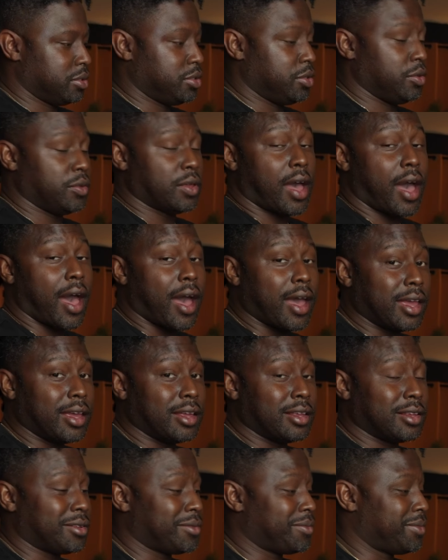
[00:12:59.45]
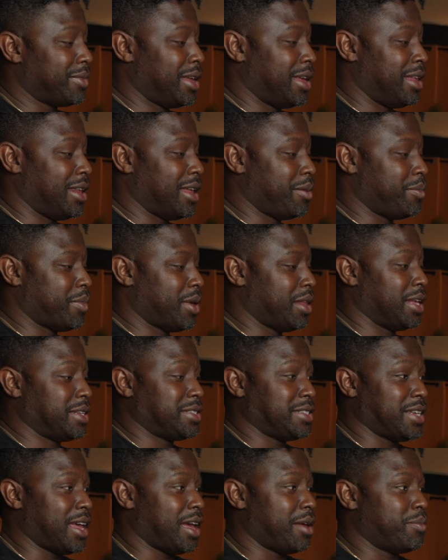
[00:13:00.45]
to the height, and let's
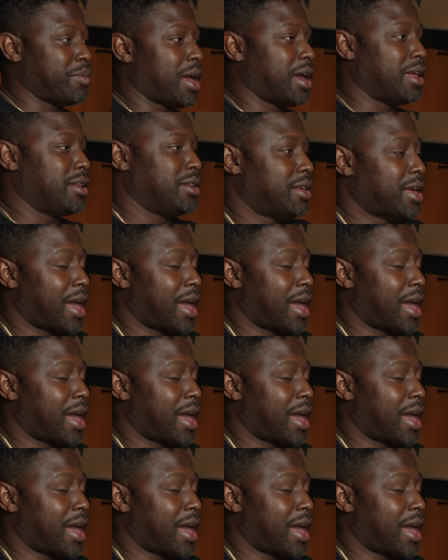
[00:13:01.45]
say I'm not